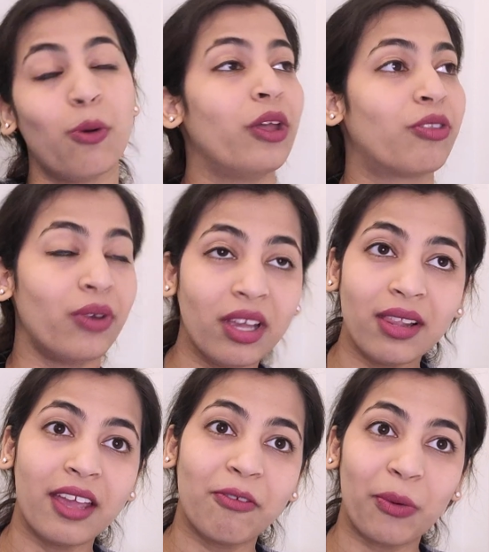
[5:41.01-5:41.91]
with
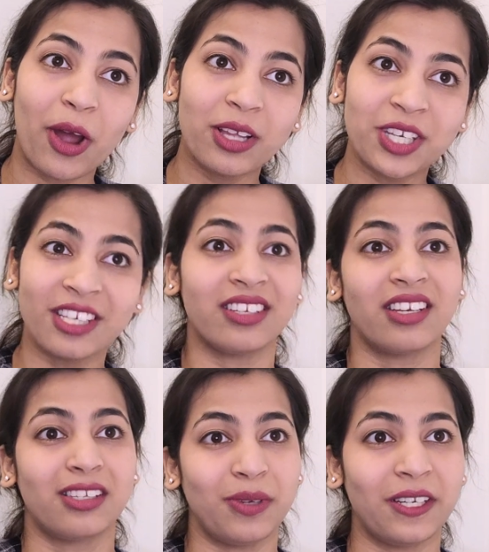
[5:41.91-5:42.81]
real-life projects and
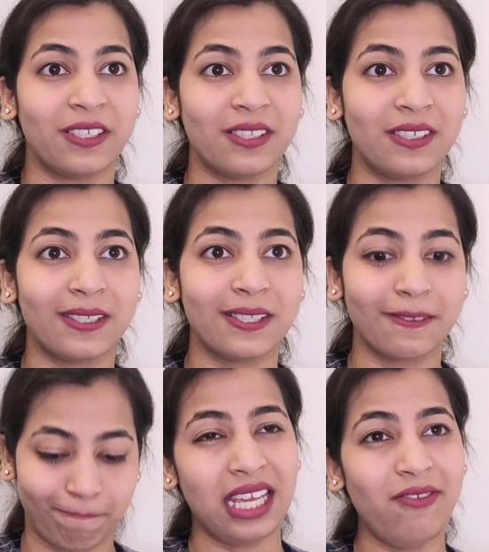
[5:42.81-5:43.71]

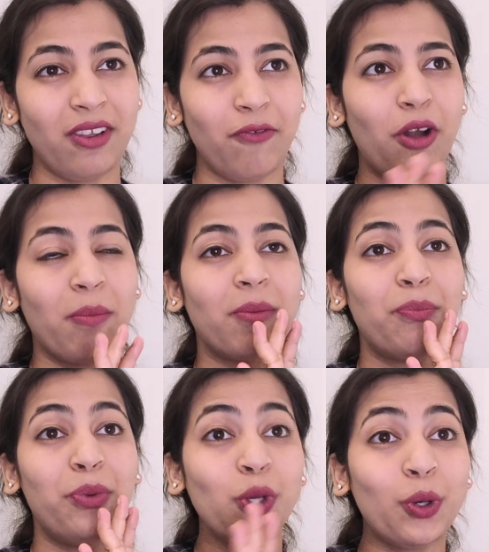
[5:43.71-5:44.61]
experiences. Even from
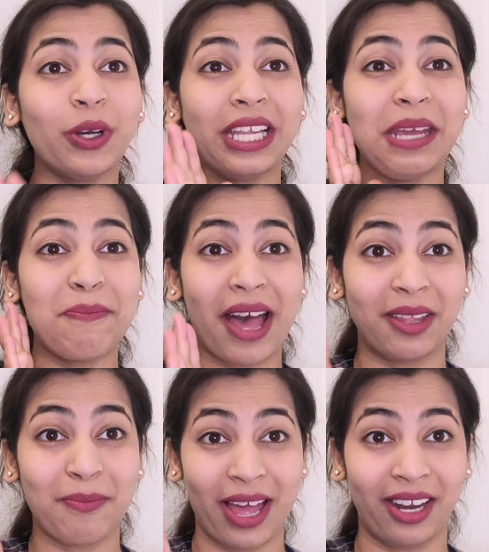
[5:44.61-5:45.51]
a purely
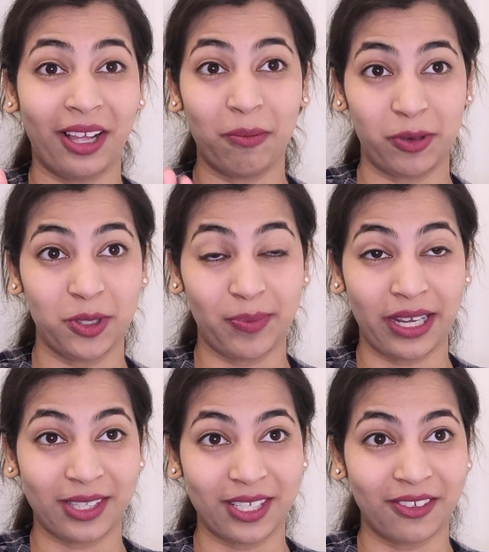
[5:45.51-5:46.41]
mathematical
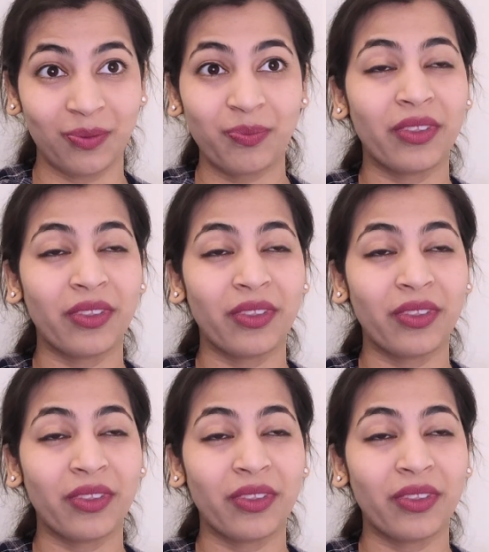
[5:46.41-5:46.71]
perspective,